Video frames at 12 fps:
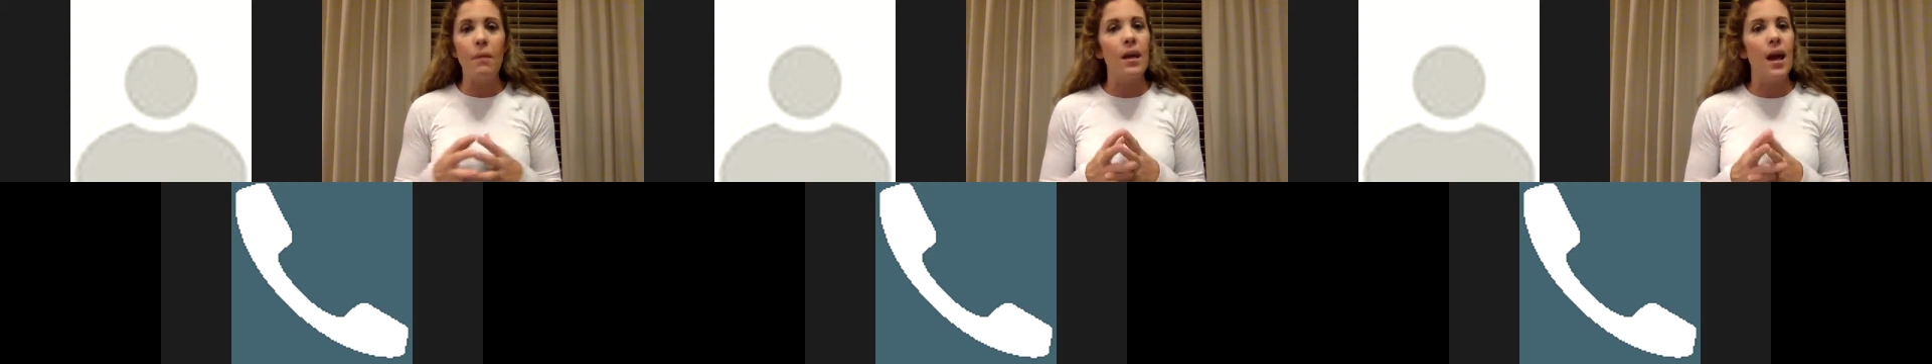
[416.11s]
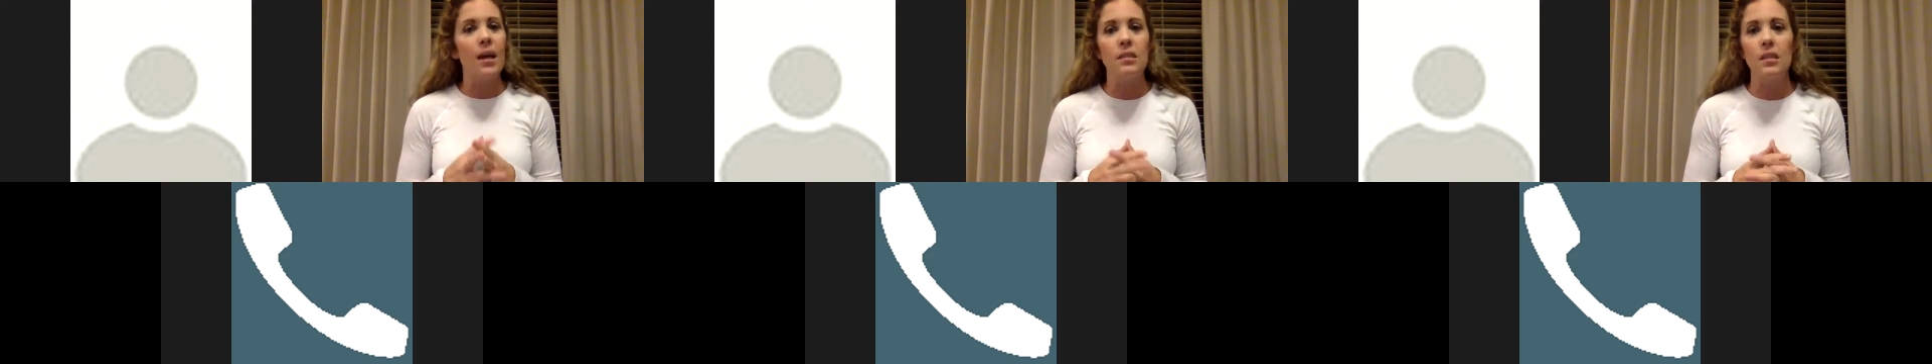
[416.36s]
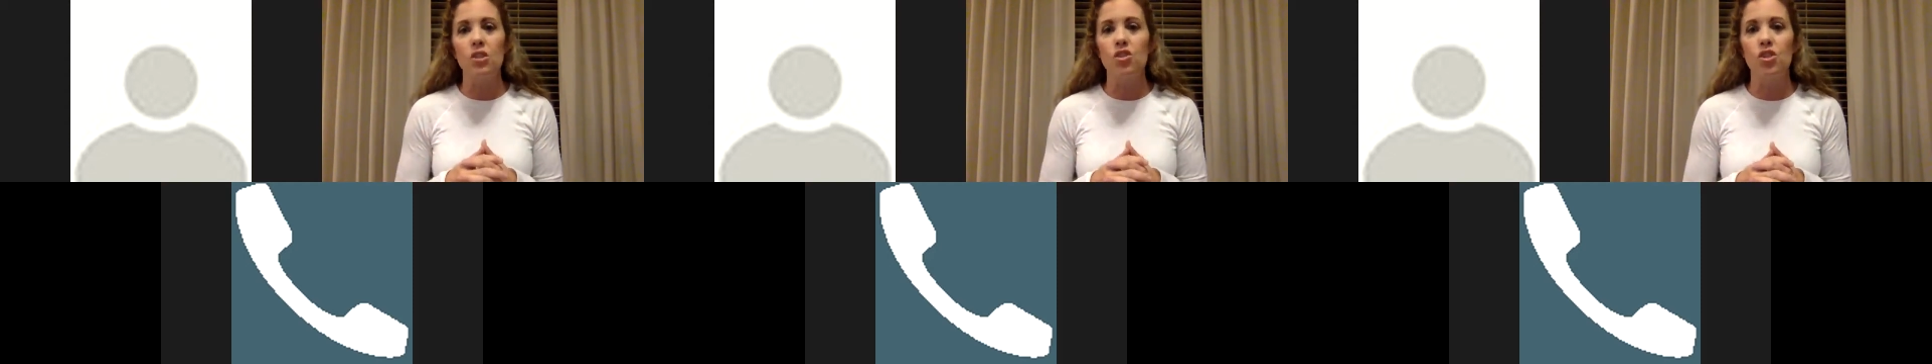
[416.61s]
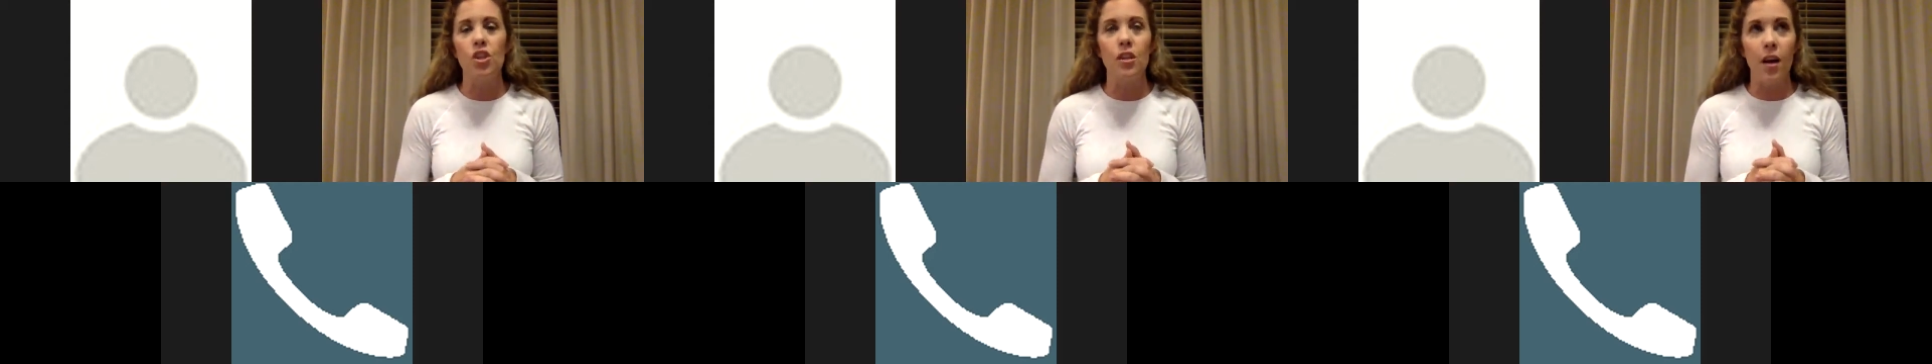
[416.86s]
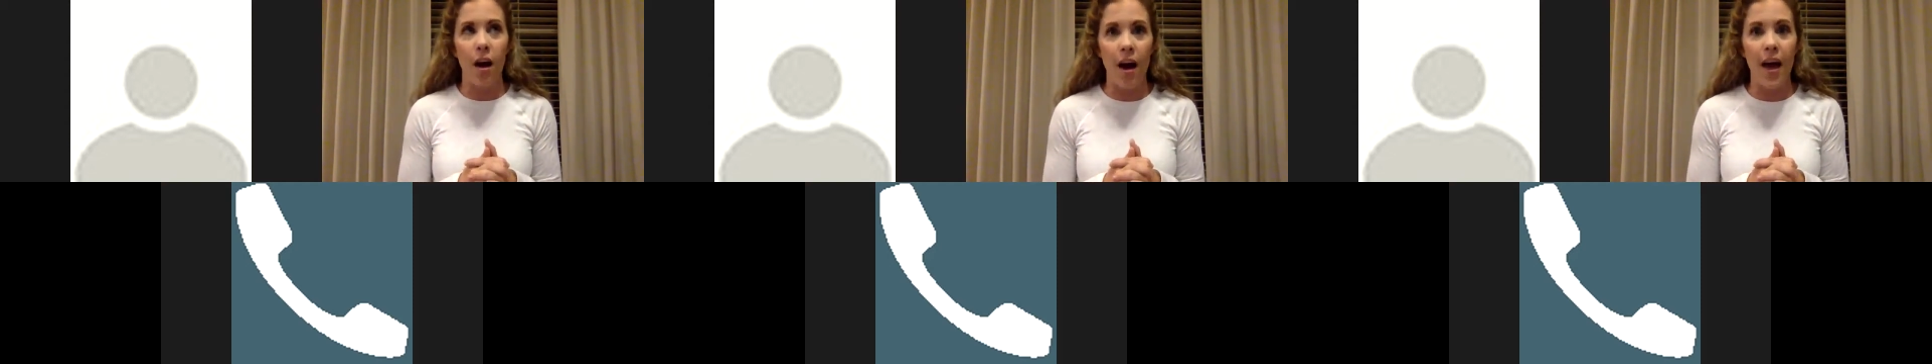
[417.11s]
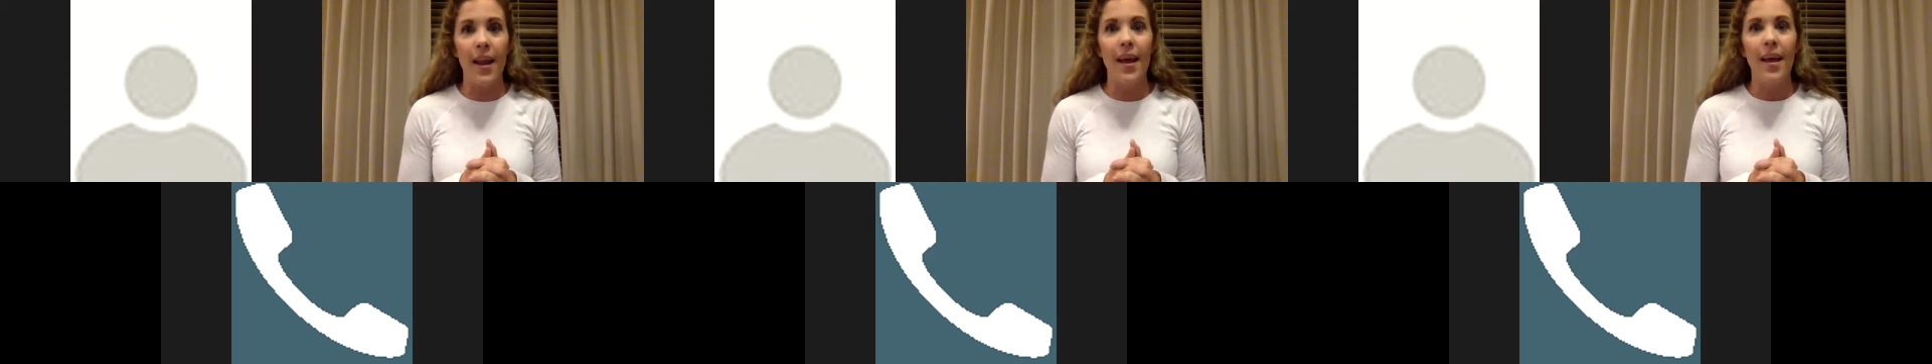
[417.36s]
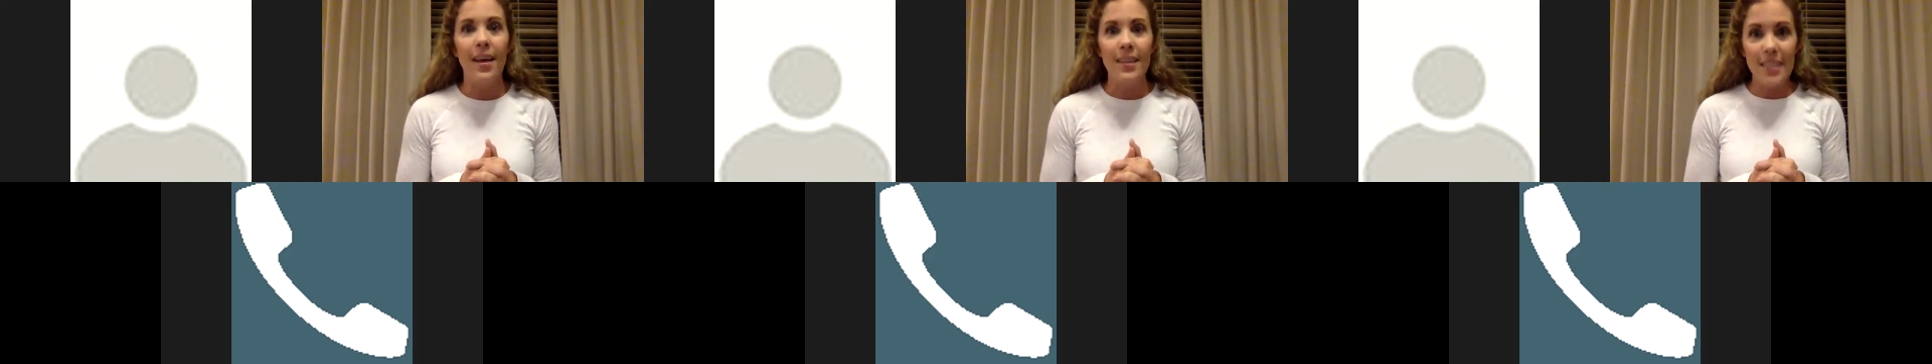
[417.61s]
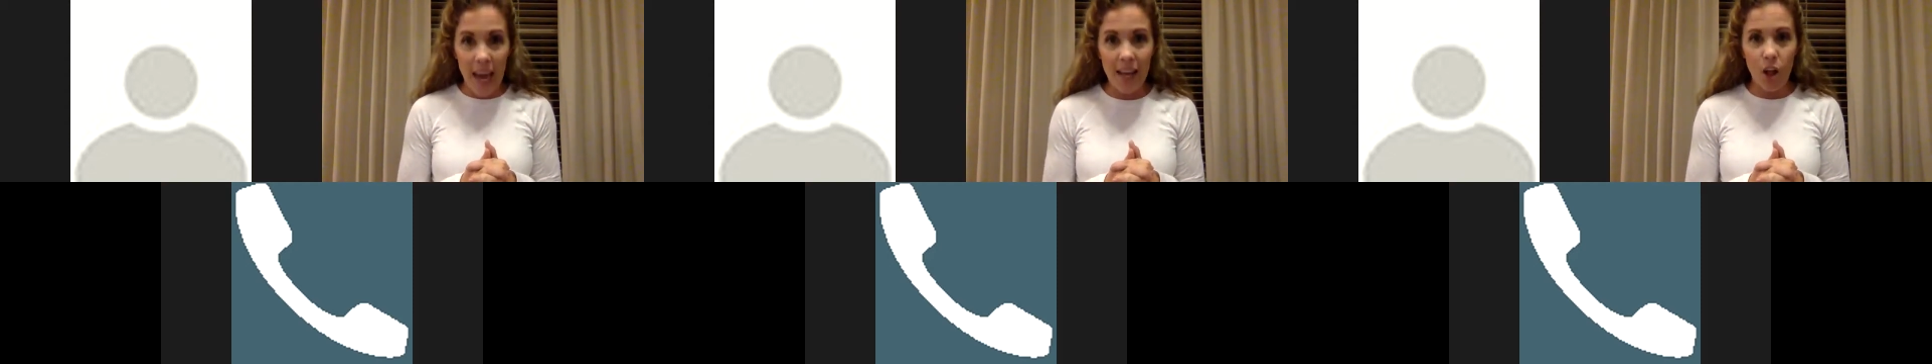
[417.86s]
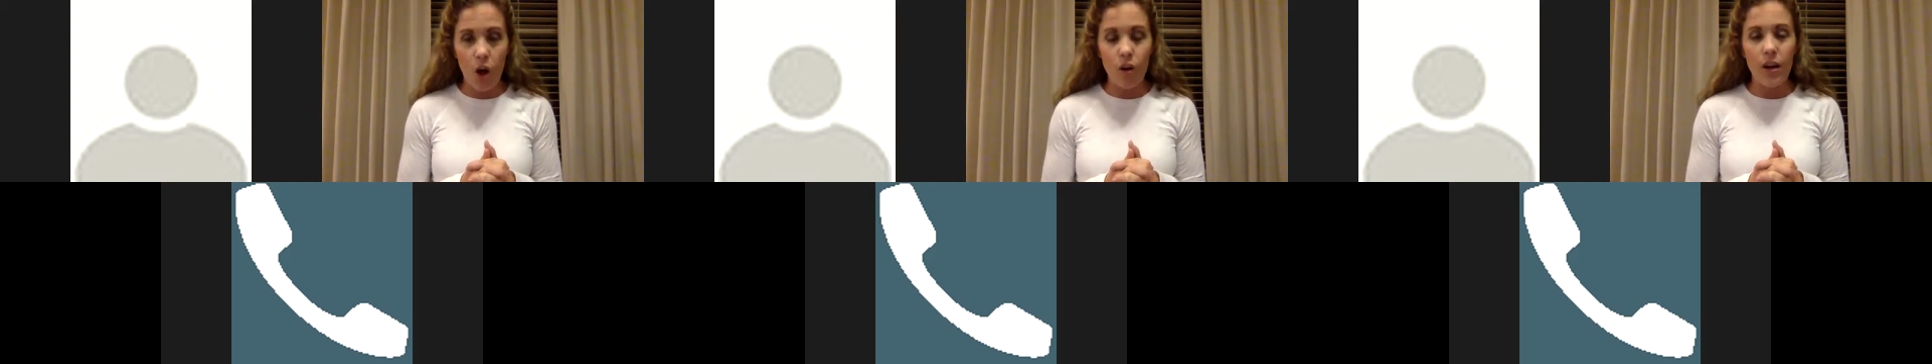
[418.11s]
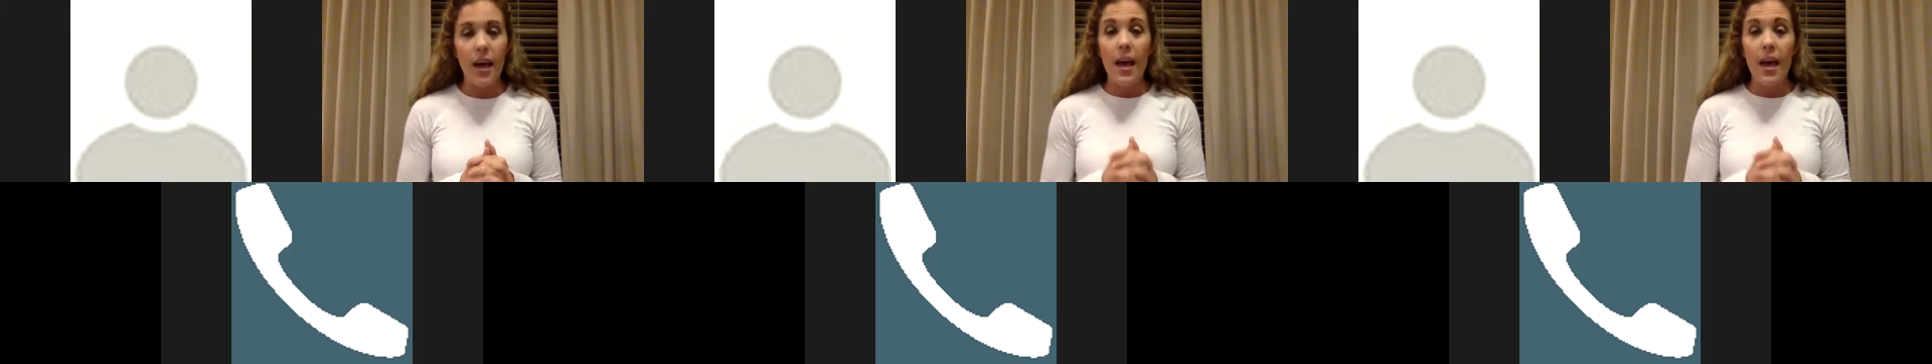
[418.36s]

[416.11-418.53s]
And guys, this should not take long.